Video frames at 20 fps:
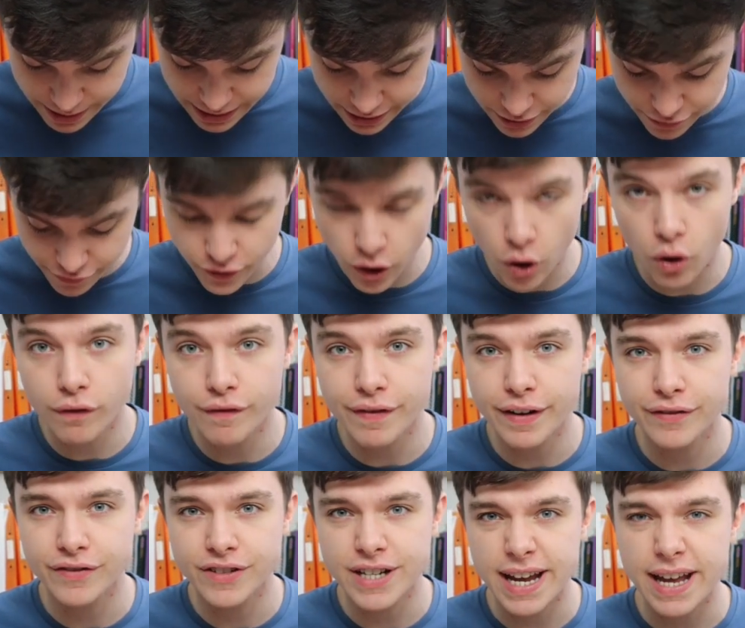me this
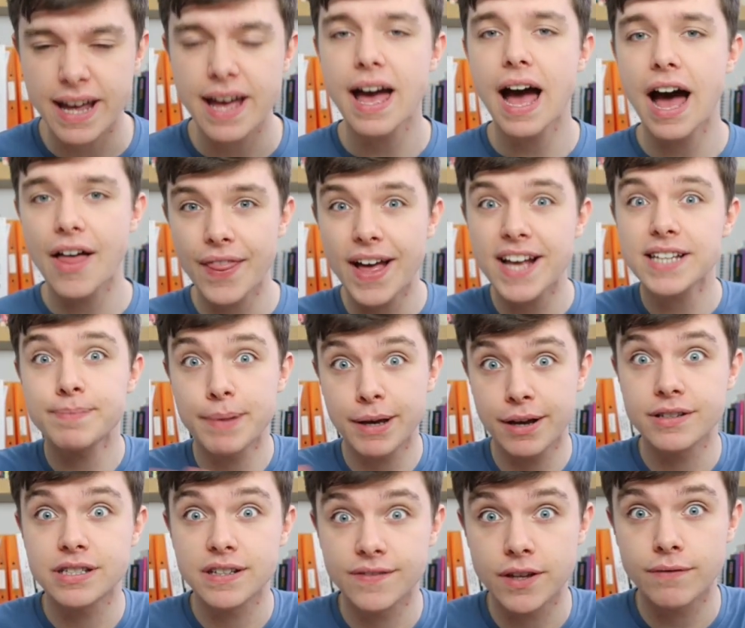450. And that's
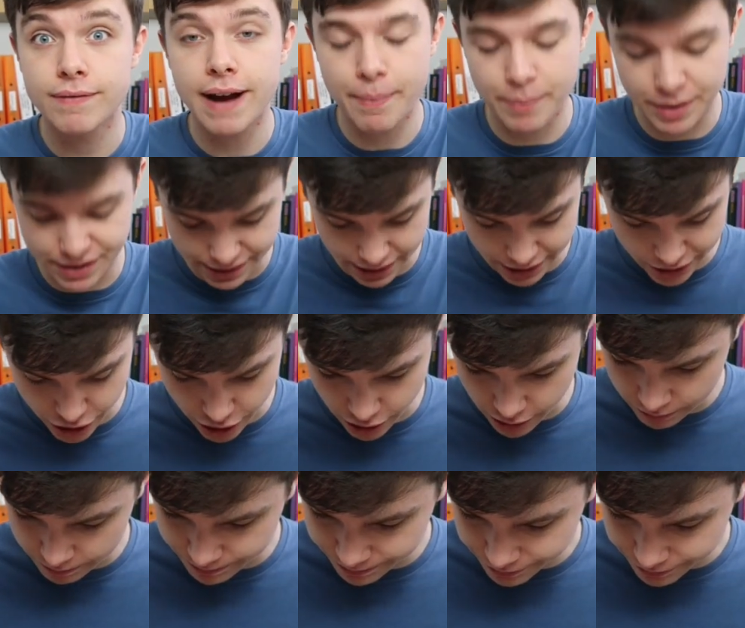because of the repetition.